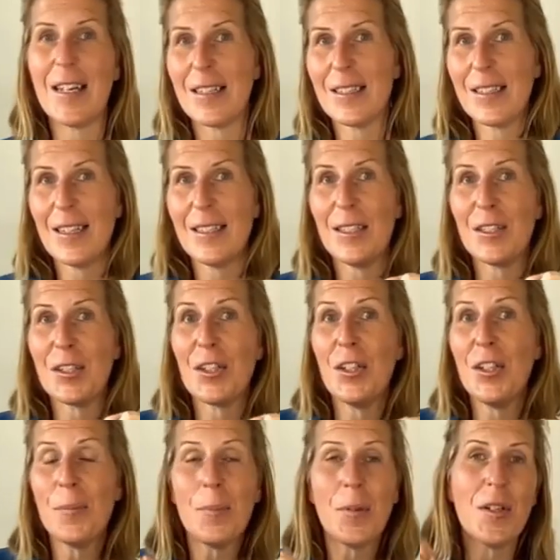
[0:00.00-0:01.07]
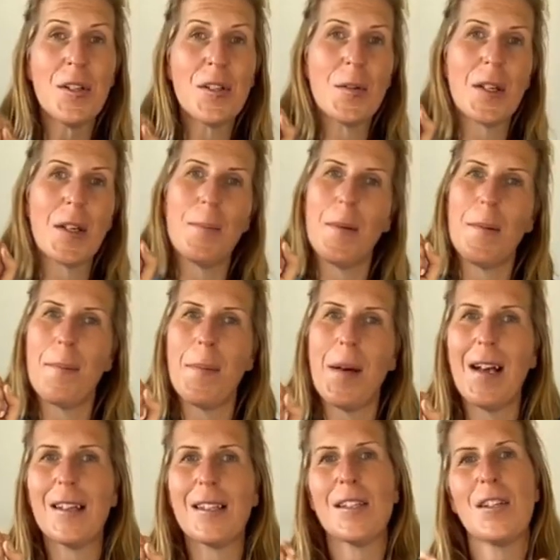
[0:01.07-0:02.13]
Exercise is good, but also it can be
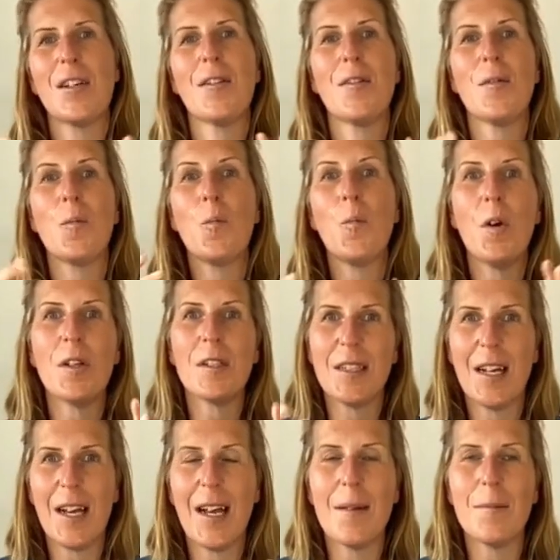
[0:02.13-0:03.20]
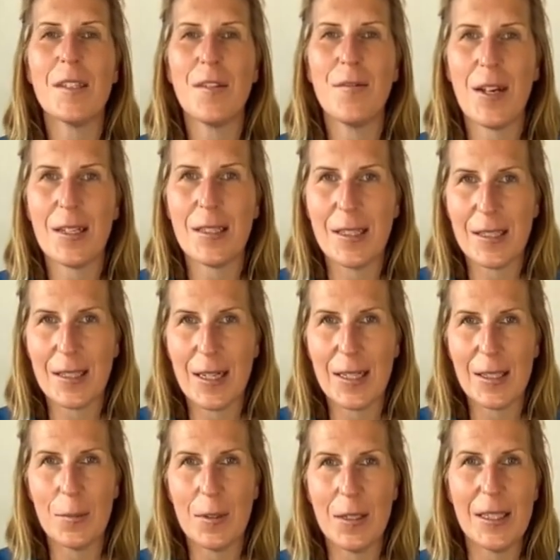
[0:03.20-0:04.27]
bad. So what types of
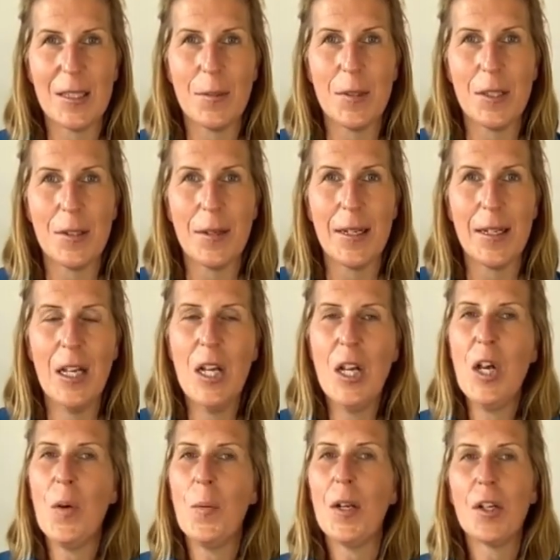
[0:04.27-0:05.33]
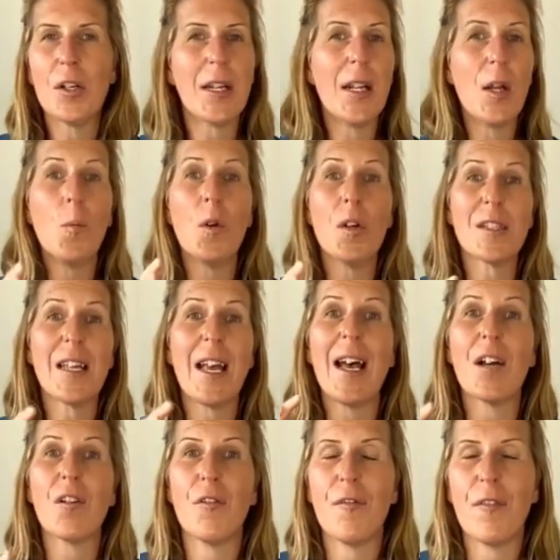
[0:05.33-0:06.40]
exercise we need to be doing? We're looking at what's
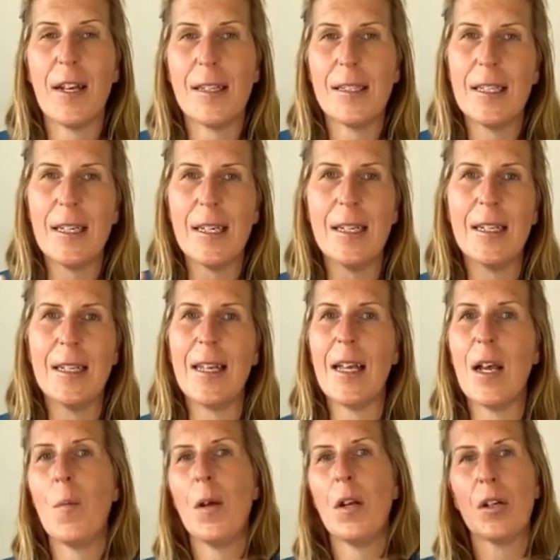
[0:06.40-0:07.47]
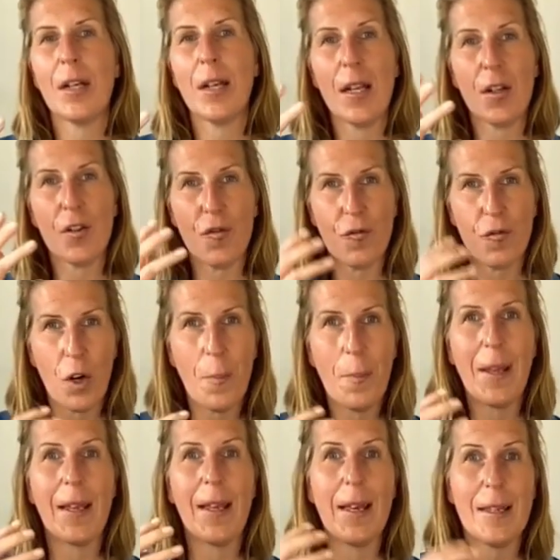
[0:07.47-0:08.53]
aggravating your knee, and we're looking at
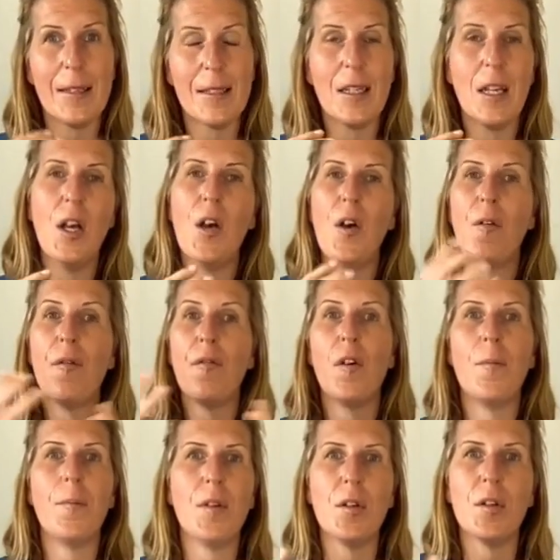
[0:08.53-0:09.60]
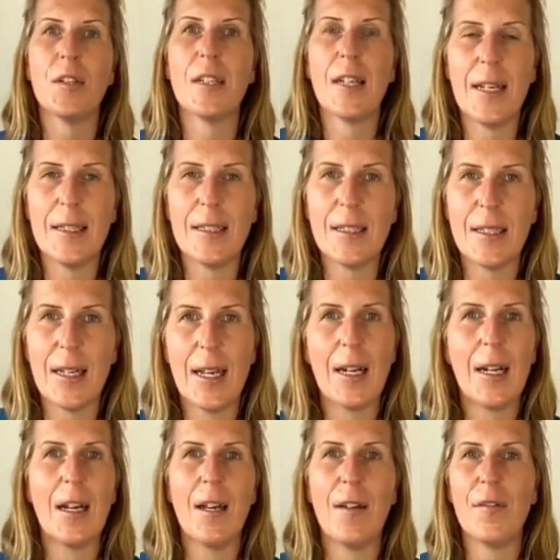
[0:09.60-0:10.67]
dropping it from your day-to-day
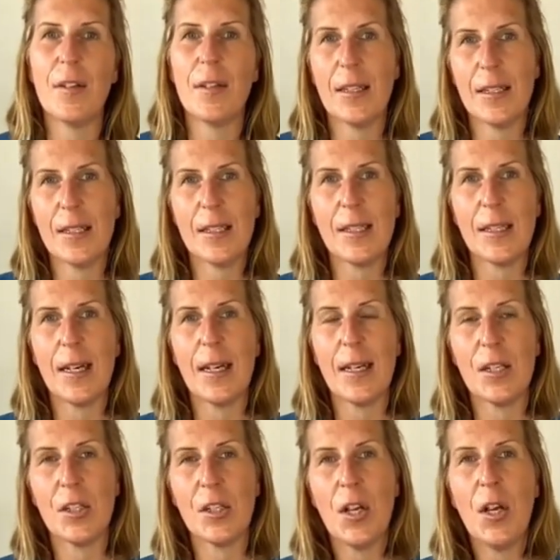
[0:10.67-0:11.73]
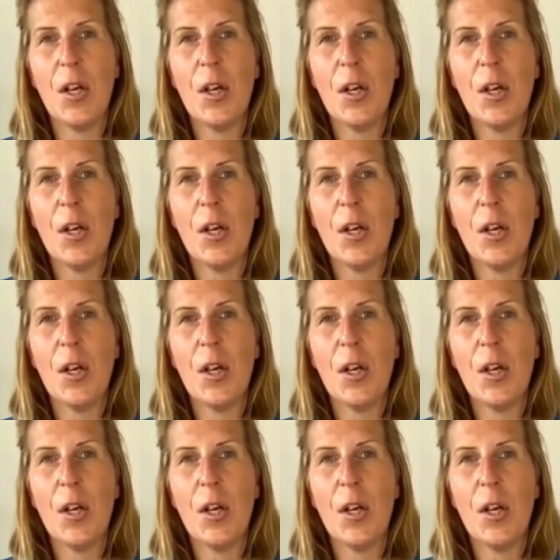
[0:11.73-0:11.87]
life at this stage.